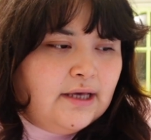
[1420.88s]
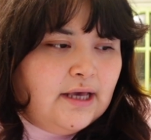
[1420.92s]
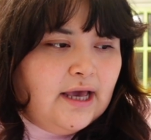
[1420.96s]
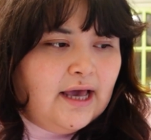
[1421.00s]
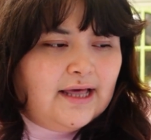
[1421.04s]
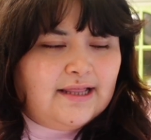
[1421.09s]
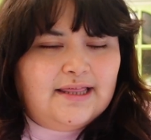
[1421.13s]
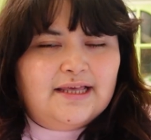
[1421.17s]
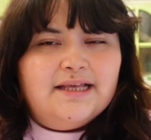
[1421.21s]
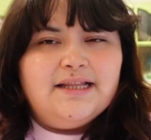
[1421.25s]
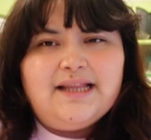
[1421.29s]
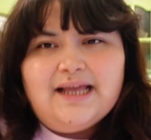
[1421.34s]
I
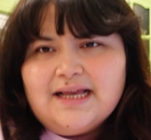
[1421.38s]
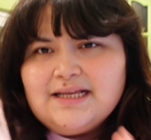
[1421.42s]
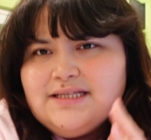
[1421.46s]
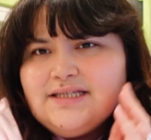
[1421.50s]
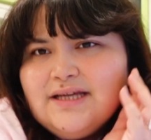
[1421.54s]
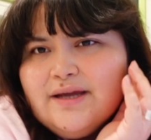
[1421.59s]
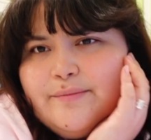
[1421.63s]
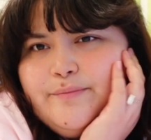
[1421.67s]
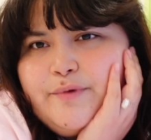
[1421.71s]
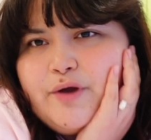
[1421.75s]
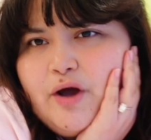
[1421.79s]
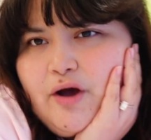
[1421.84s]
think last
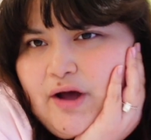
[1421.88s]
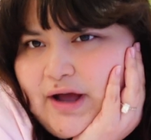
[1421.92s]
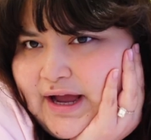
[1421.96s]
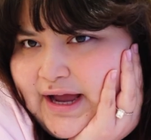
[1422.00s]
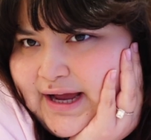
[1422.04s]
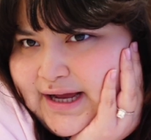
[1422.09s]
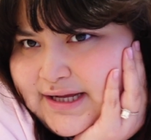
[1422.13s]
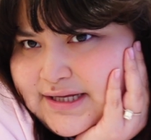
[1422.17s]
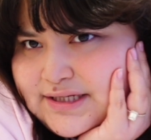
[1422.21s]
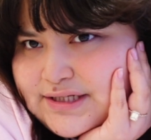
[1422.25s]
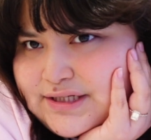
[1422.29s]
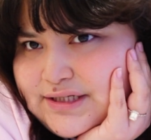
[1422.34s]
time y'all
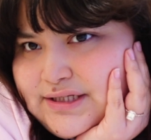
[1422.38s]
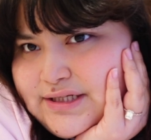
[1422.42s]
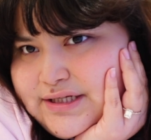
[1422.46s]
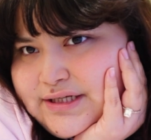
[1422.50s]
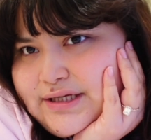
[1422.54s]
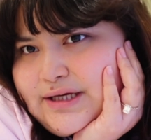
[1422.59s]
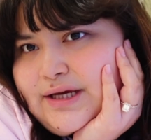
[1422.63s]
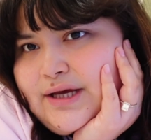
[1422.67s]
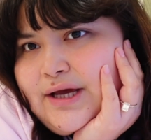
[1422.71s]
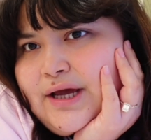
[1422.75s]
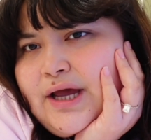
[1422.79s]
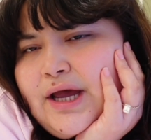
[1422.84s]
asked
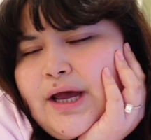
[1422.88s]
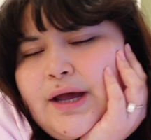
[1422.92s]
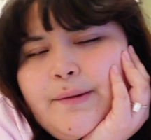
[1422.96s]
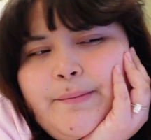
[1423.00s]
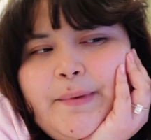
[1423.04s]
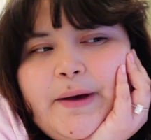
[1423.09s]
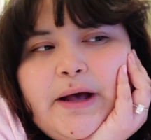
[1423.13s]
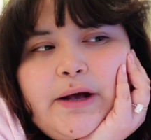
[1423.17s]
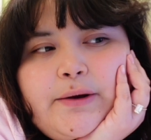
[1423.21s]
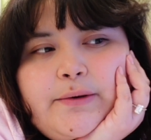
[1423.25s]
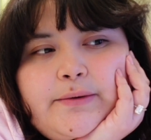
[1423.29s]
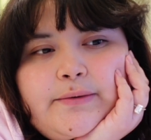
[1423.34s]

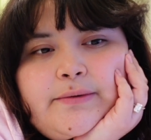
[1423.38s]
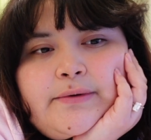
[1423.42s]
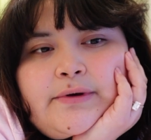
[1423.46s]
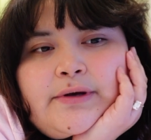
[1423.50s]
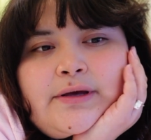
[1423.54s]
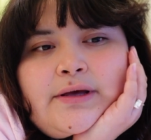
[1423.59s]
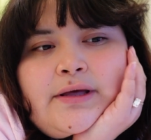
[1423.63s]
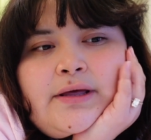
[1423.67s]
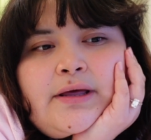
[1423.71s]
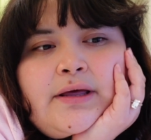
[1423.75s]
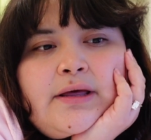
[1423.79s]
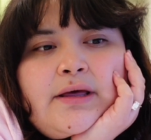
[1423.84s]
about
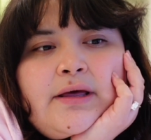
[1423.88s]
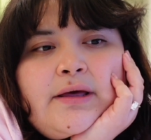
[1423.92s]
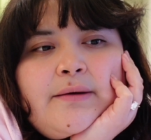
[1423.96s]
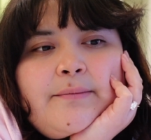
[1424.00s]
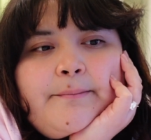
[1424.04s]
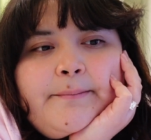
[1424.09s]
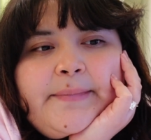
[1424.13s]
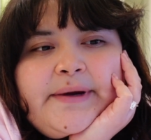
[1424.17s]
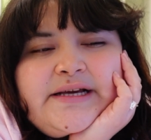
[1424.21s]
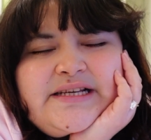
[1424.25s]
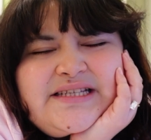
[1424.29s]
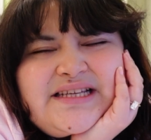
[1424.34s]

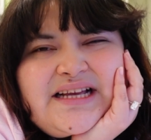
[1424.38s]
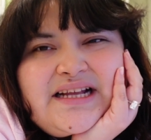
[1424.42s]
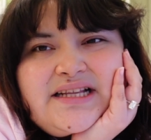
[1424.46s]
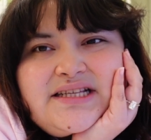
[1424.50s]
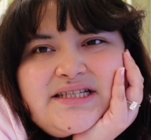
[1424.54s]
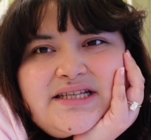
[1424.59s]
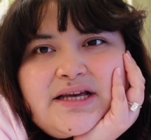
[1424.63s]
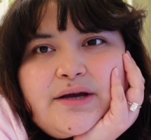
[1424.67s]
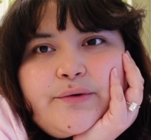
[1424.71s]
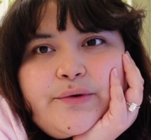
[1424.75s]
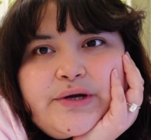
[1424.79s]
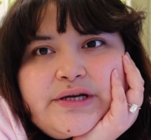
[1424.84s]
my
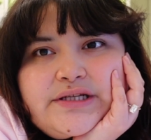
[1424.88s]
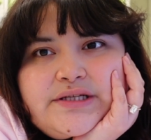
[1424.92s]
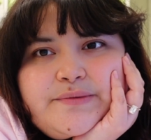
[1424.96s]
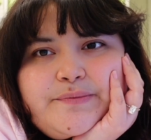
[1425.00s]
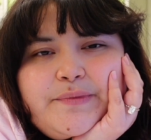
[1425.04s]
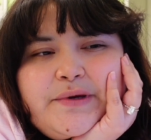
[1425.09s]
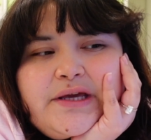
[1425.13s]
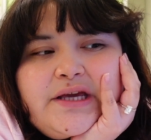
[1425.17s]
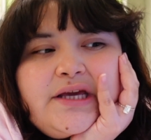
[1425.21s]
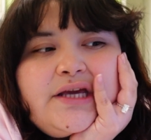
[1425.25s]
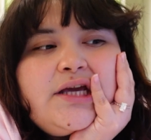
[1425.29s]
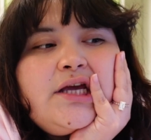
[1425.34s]
salsa
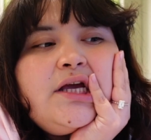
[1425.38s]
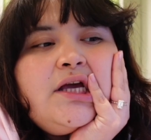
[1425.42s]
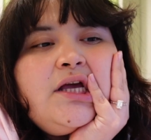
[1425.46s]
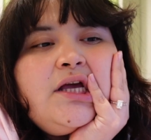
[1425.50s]
recipe.